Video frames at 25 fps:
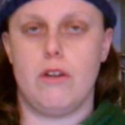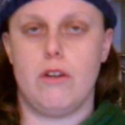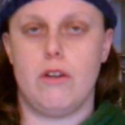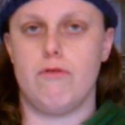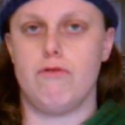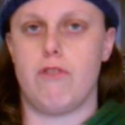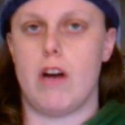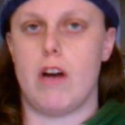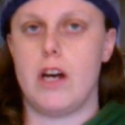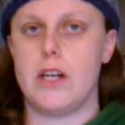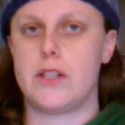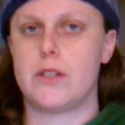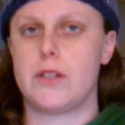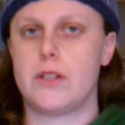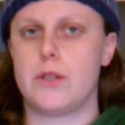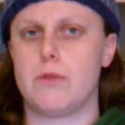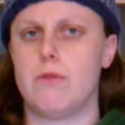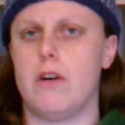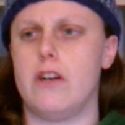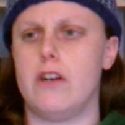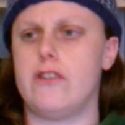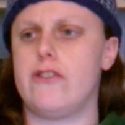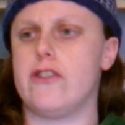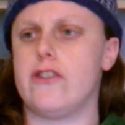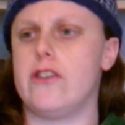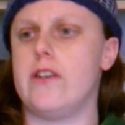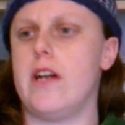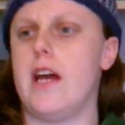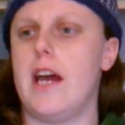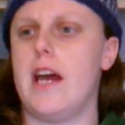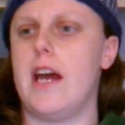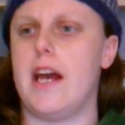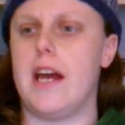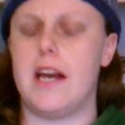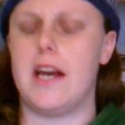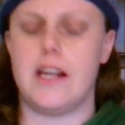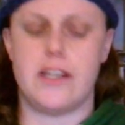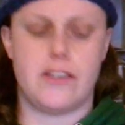Rogue Squadron
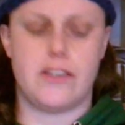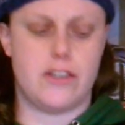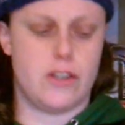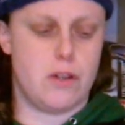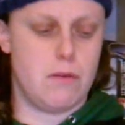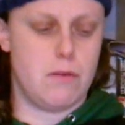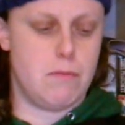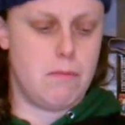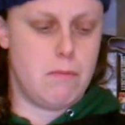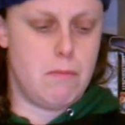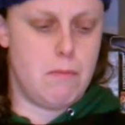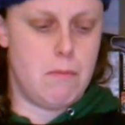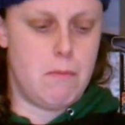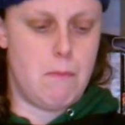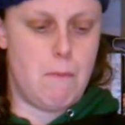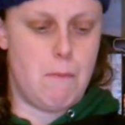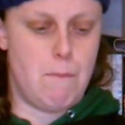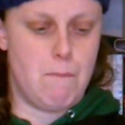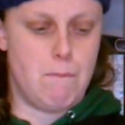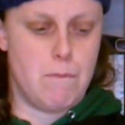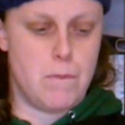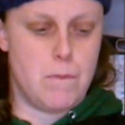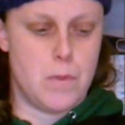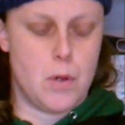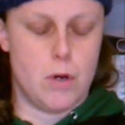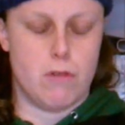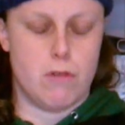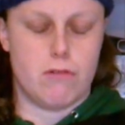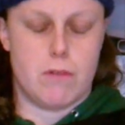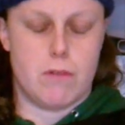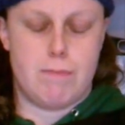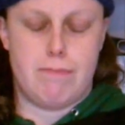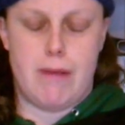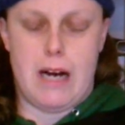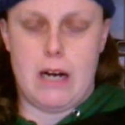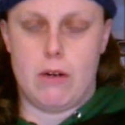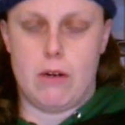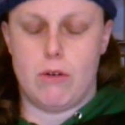is more
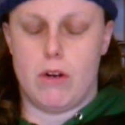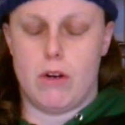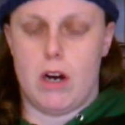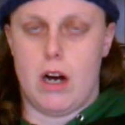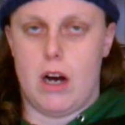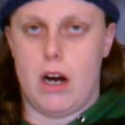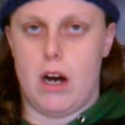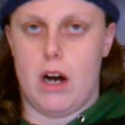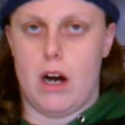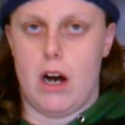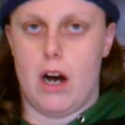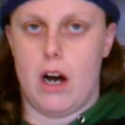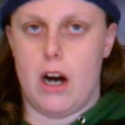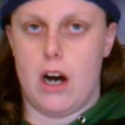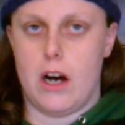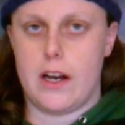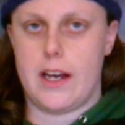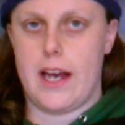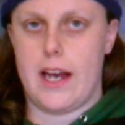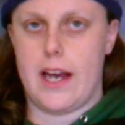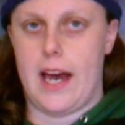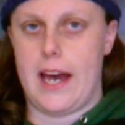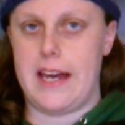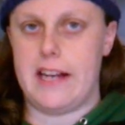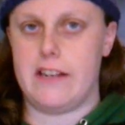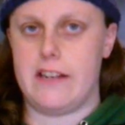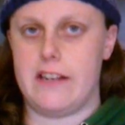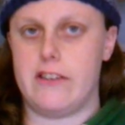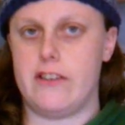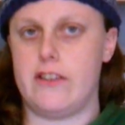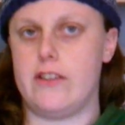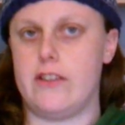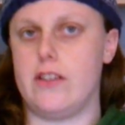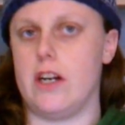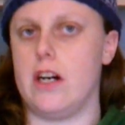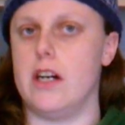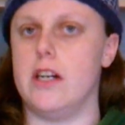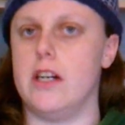about arcade
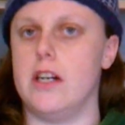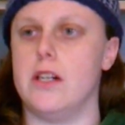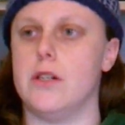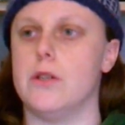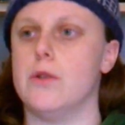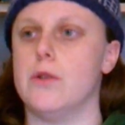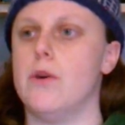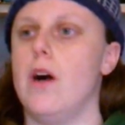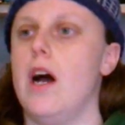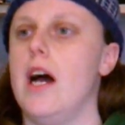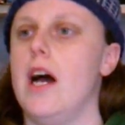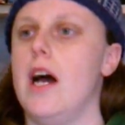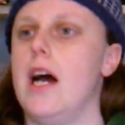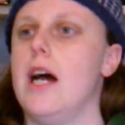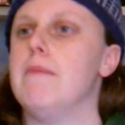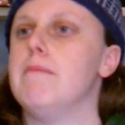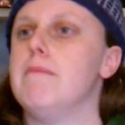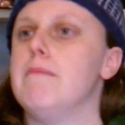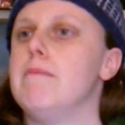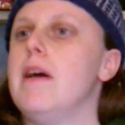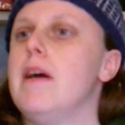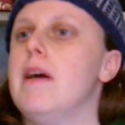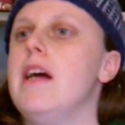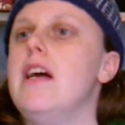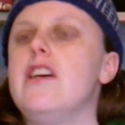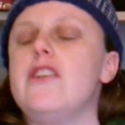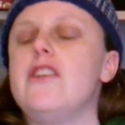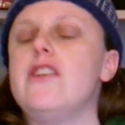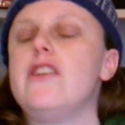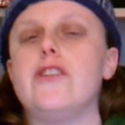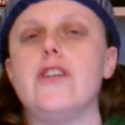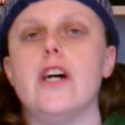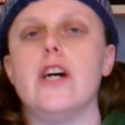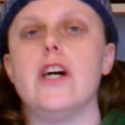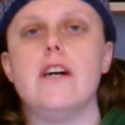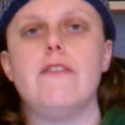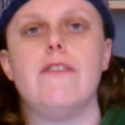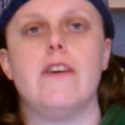style
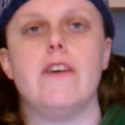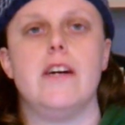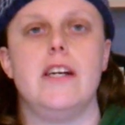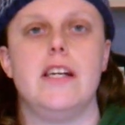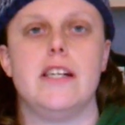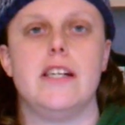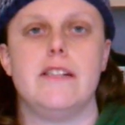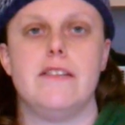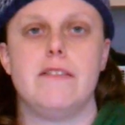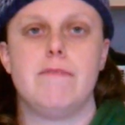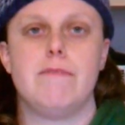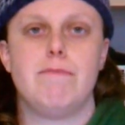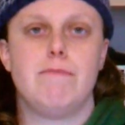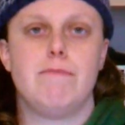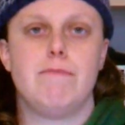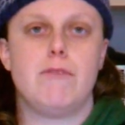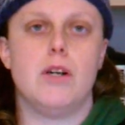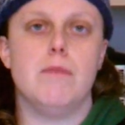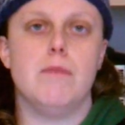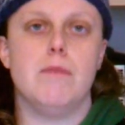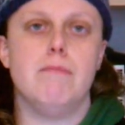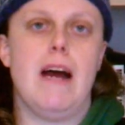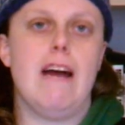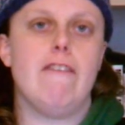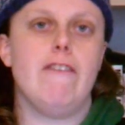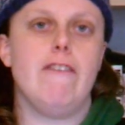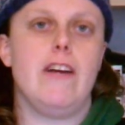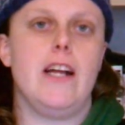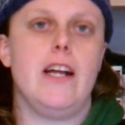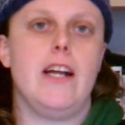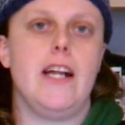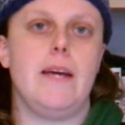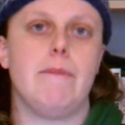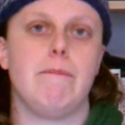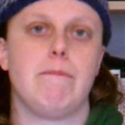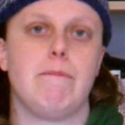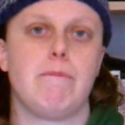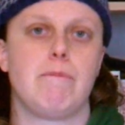Starfighter combat
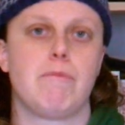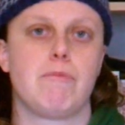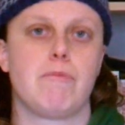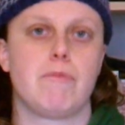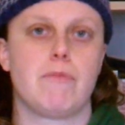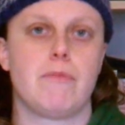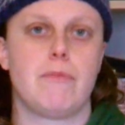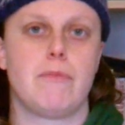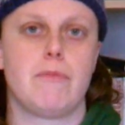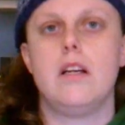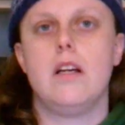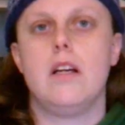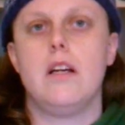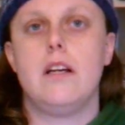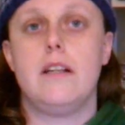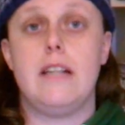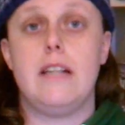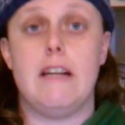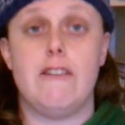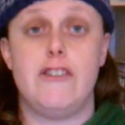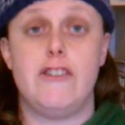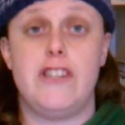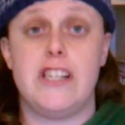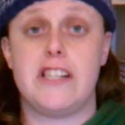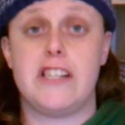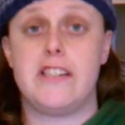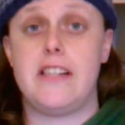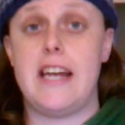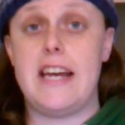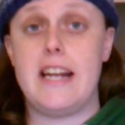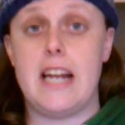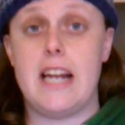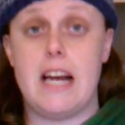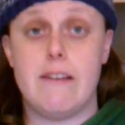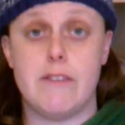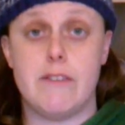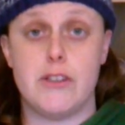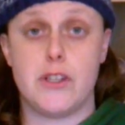really. There are
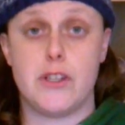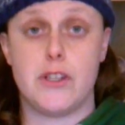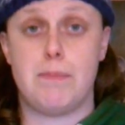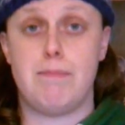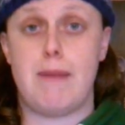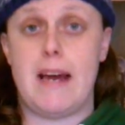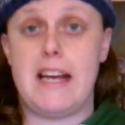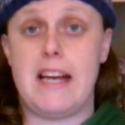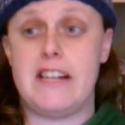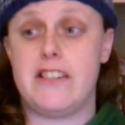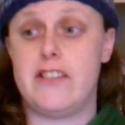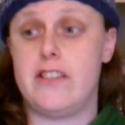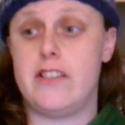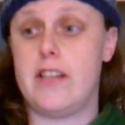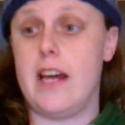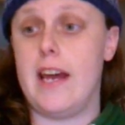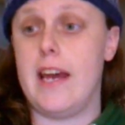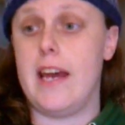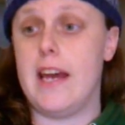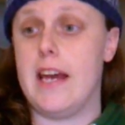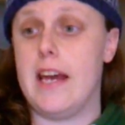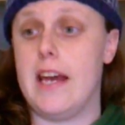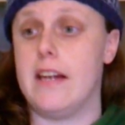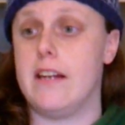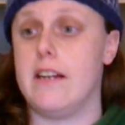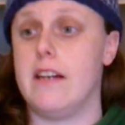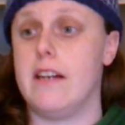16 levels based in